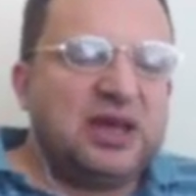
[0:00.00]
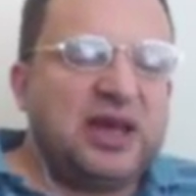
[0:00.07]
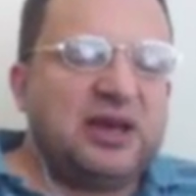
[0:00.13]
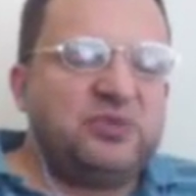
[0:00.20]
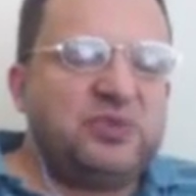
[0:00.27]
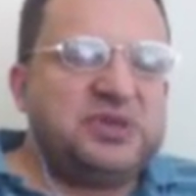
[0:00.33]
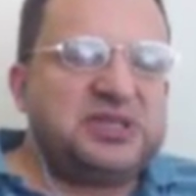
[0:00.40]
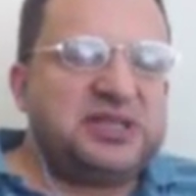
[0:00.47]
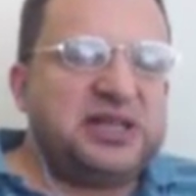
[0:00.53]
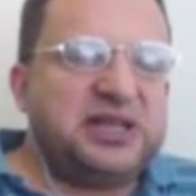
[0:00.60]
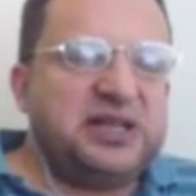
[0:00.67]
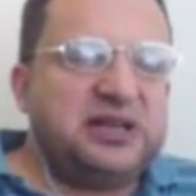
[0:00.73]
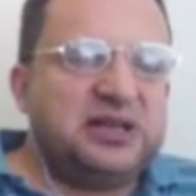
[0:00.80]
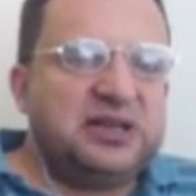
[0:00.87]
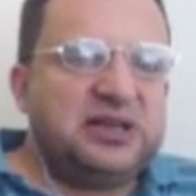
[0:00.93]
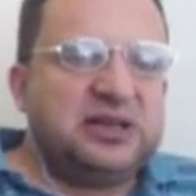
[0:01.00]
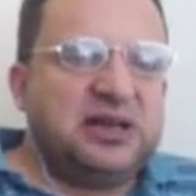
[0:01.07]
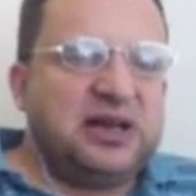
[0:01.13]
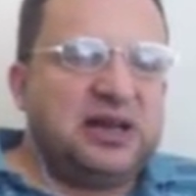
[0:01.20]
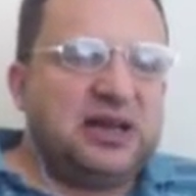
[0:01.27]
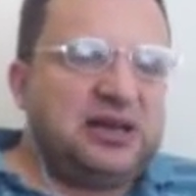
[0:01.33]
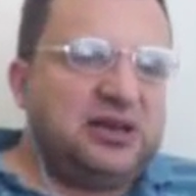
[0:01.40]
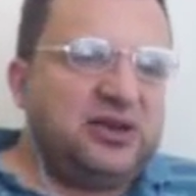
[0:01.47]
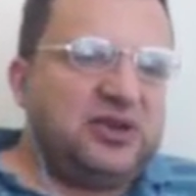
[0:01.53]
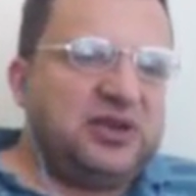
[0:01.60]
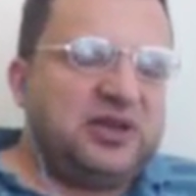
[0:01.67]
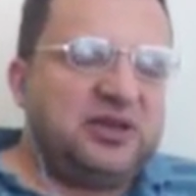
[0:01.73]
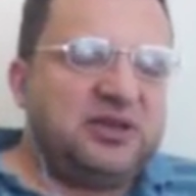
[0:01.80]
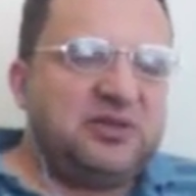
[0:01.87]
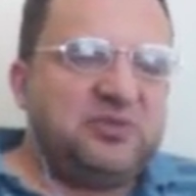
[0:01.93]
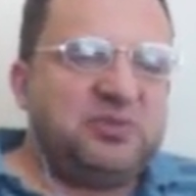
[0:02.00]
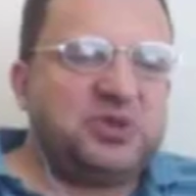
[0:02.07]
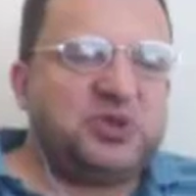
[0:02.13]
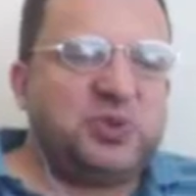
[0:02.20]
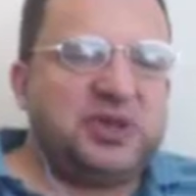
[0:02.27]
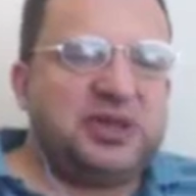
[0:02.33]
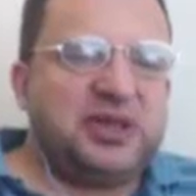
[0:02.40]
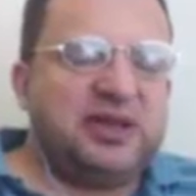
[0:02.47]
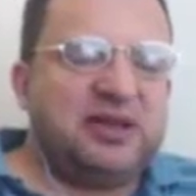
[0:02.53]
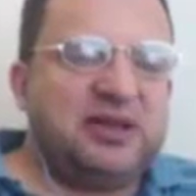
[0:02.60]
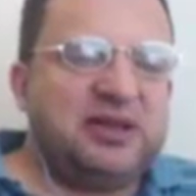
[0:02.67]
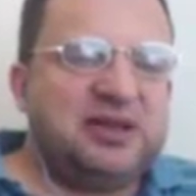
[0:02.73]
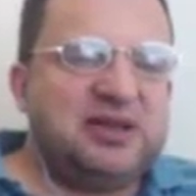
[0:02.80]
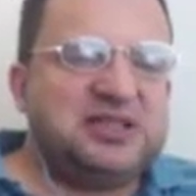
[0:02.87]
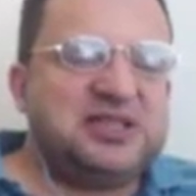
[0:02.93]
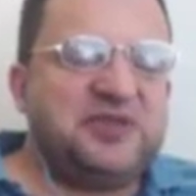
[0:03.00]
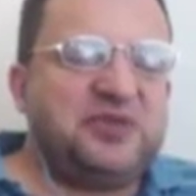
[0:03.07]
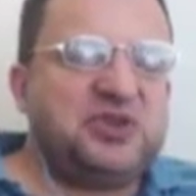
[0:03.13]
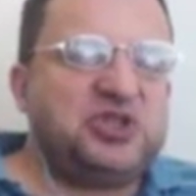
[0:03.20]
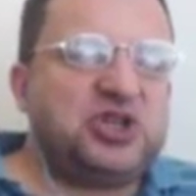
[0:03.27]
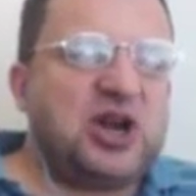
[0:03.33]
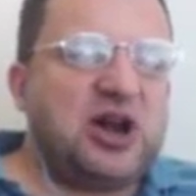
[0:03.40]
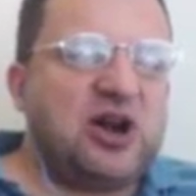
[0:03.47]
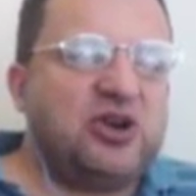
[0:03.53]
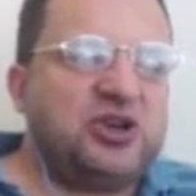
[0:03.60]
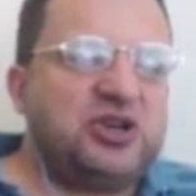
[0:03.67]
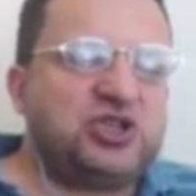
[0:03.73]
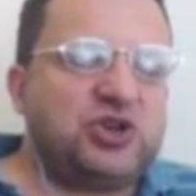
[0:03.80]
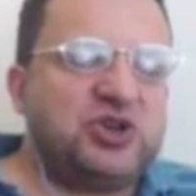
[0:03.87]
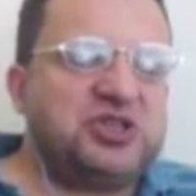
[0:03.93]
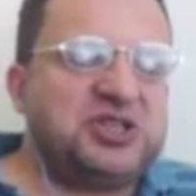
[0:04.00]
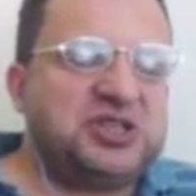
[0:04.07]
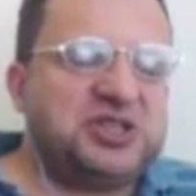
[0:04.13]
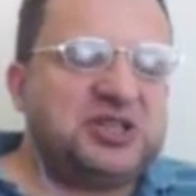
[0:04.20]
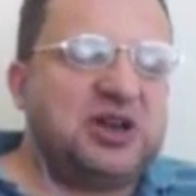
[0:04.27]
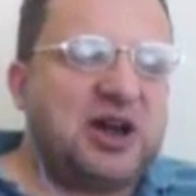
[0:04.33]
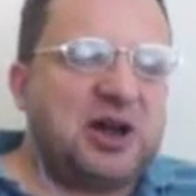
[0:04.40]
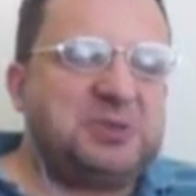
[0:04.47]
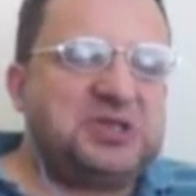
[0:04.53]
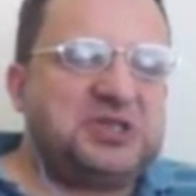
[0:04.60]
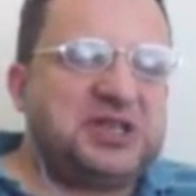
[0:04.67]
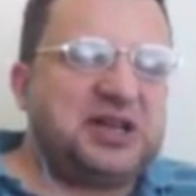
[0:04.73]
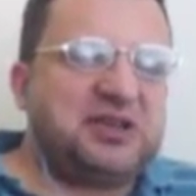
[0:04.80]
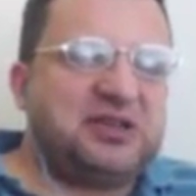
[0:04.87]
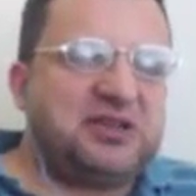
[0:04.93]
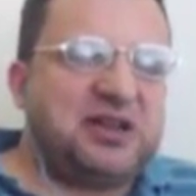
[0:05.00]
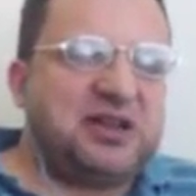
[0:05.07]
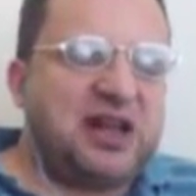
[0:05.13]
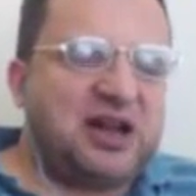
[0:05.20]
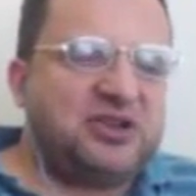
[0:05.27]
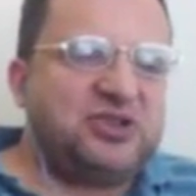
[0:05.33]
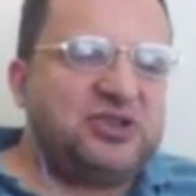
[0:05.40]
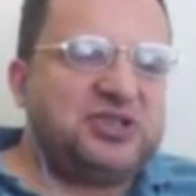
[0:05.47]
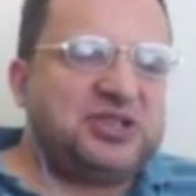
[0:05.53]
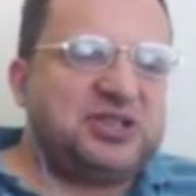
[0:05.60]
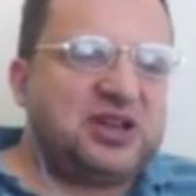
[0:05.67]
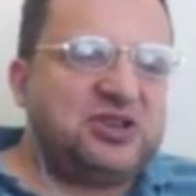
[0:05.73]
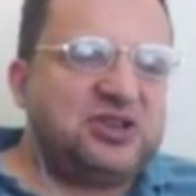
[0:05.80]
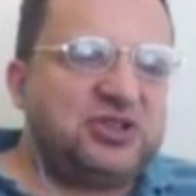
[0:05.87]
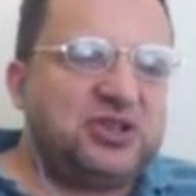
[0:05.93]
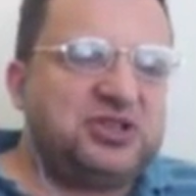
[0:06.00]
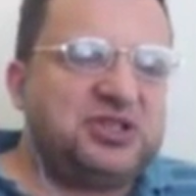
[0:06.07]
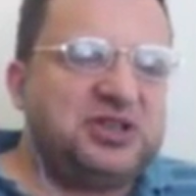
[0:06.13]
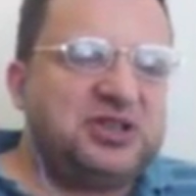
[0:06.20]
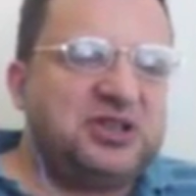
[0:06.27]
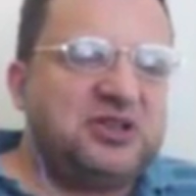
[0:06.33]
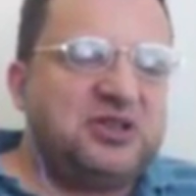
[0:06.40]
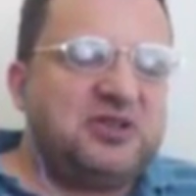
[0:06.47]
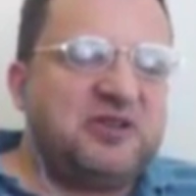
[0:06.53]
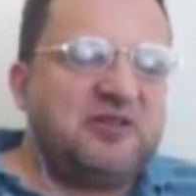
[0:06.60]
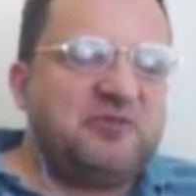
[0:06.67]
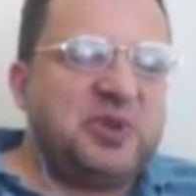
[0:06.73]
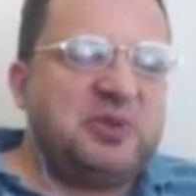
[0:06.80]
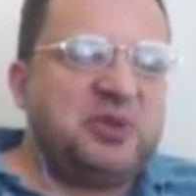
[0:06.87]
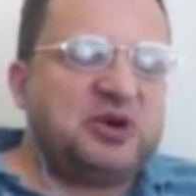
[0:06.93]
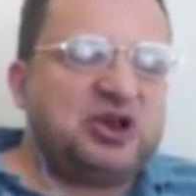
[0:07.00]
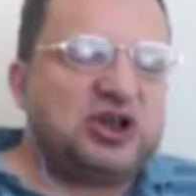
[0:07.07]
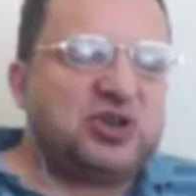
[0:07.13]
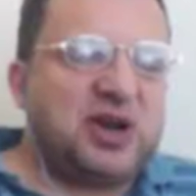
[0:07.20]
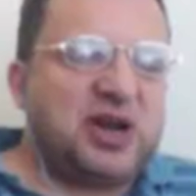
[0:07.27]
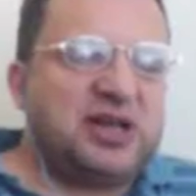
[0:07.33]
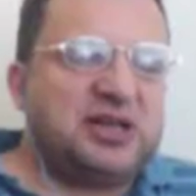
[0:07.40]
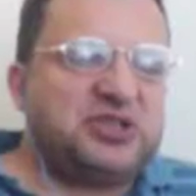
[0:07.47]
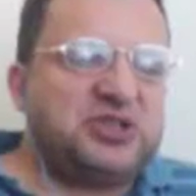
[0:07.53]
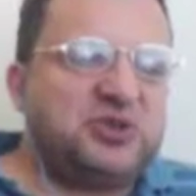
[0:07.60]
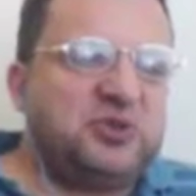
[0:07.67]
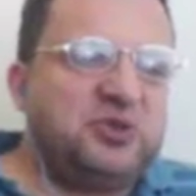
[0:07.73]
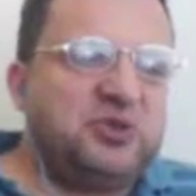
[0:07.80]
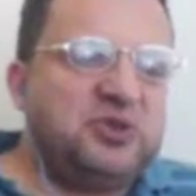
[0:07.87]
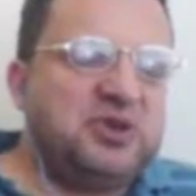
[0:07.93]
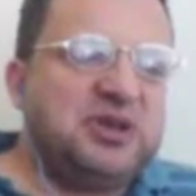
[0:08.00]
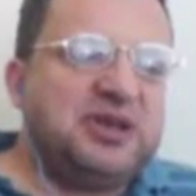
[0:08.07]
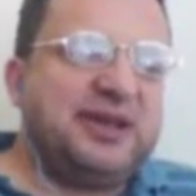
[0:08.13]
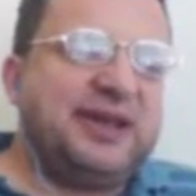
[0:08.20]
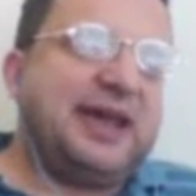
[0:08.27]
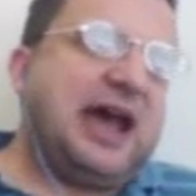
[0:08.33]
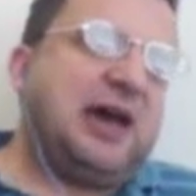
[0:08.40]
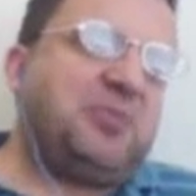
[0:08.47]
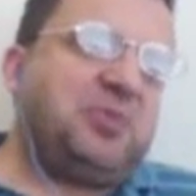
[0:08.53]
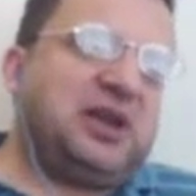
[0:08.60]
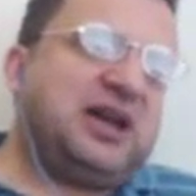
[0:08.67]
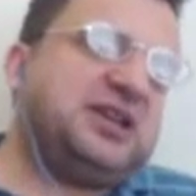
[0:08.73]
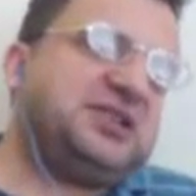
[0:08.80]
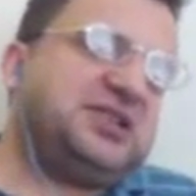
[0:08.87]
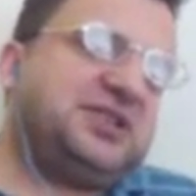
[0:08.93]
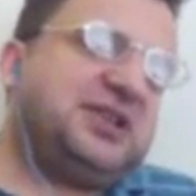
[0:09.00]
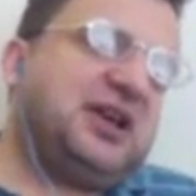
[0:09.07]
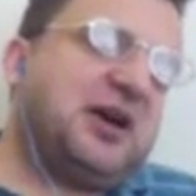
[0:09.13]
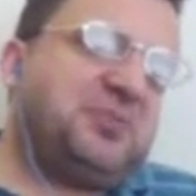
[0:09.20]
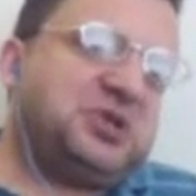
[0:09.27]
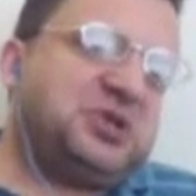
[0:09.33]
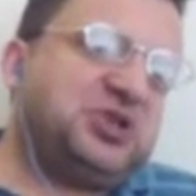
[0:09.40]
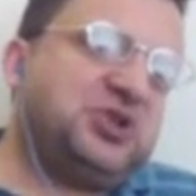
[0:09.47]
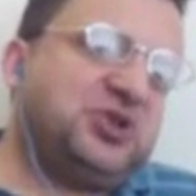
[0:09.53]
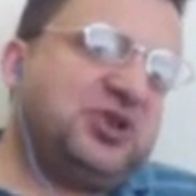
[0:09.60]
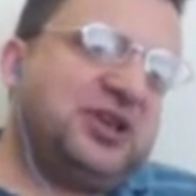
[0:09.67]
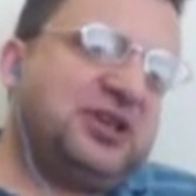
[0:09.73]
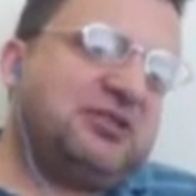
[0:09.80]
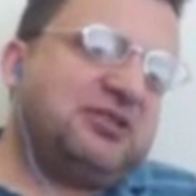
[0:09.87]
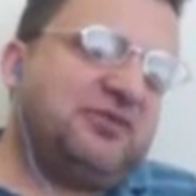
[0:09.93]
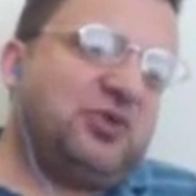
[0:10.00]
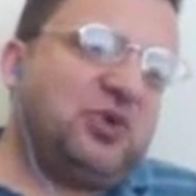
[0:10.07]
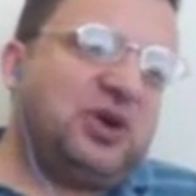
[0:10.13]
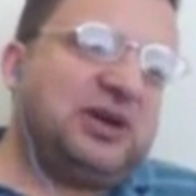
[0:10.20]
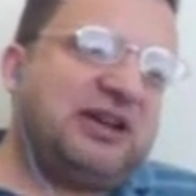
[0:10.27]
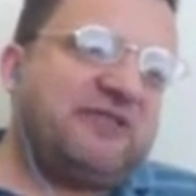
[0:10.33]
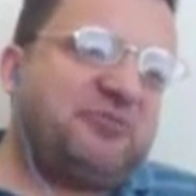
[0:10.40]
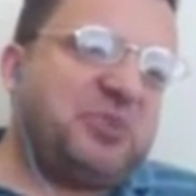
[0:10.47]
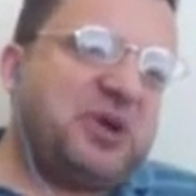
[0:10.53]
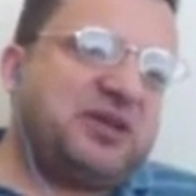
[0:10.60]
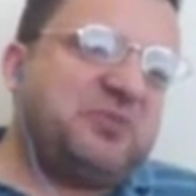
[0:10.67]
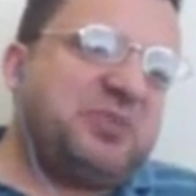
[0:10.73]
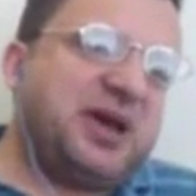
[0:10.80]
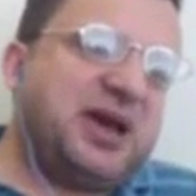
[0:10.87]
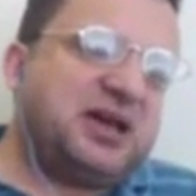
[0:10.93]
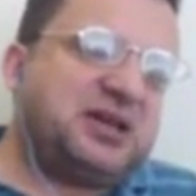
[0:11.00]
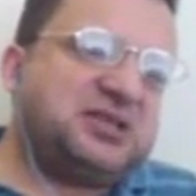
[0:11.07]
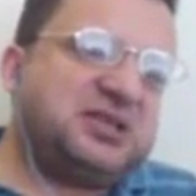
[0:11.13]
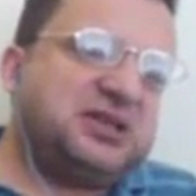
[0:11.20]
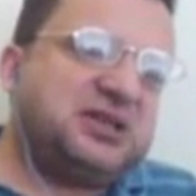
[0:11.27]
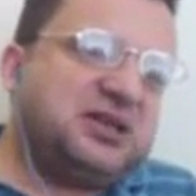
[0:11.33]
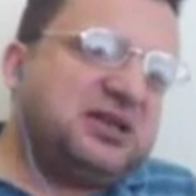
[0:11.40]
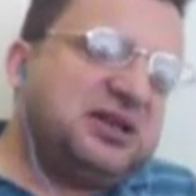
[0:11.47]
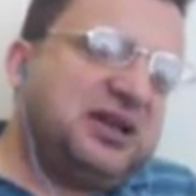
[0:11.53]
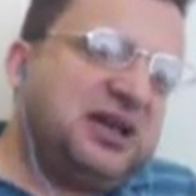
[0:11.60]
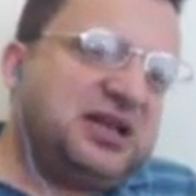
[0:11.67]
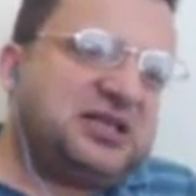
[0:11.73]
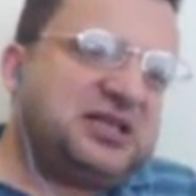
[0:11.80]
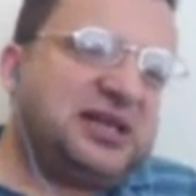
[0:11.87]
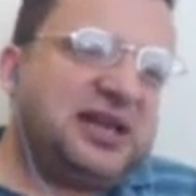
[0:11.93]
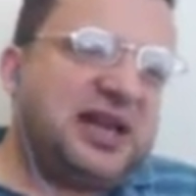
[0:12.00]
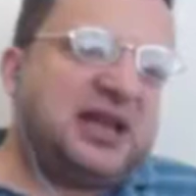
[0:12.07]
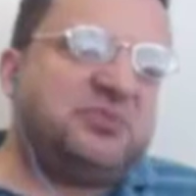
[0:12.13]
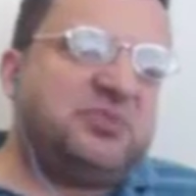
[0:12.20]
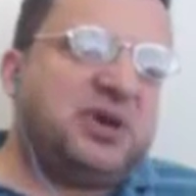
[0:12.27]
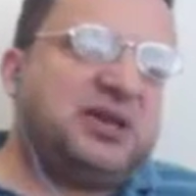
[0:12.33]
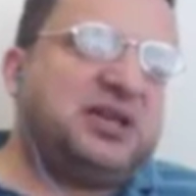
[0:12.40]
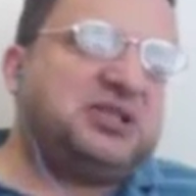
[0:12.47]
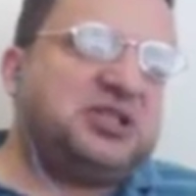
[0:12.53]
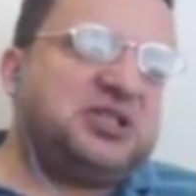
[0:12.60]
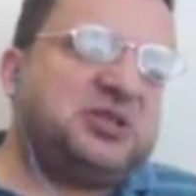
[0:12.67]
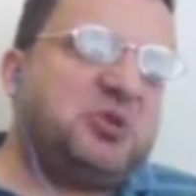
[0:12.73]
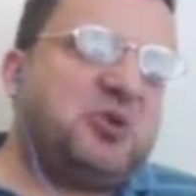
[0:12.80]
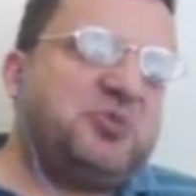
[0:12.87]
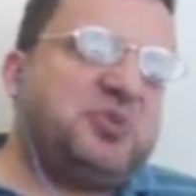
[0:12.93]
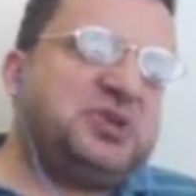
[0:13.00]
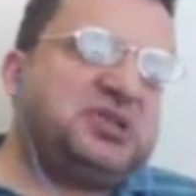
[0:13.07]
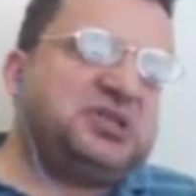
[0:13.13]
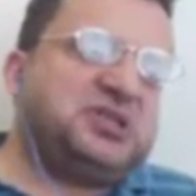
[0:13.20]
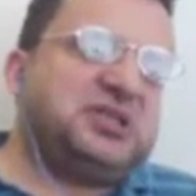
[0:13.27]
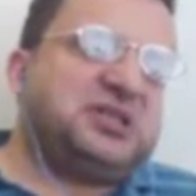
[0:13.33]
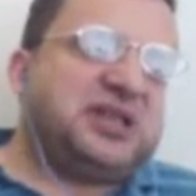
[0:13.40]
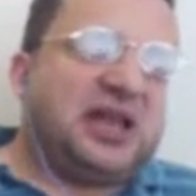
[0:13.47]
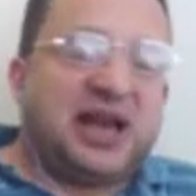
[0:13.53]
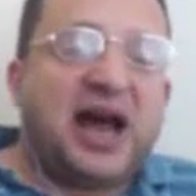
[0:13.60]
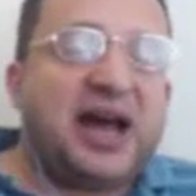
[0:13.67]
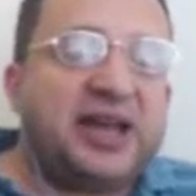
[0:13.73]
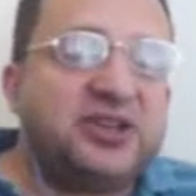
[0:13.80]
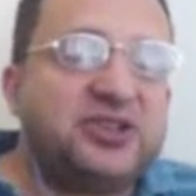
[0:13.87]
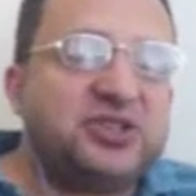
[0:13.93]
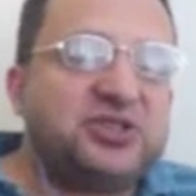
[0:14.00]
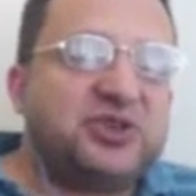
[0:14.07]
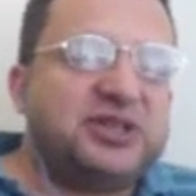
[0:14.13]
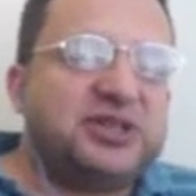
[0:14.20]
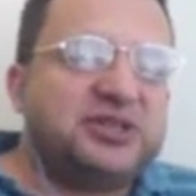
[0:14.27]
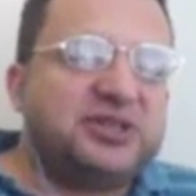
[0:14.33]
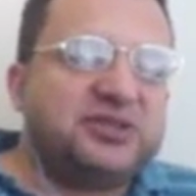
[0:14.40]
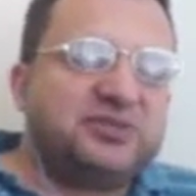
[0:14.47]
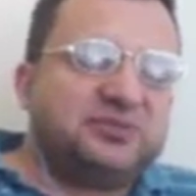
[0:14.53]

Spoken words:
And we see literally between the different choices and options out there, hundreds and hundreds of people trying to capitalize on the opportunity and the void left by the banks and to lend money to small businesses at high interest rates.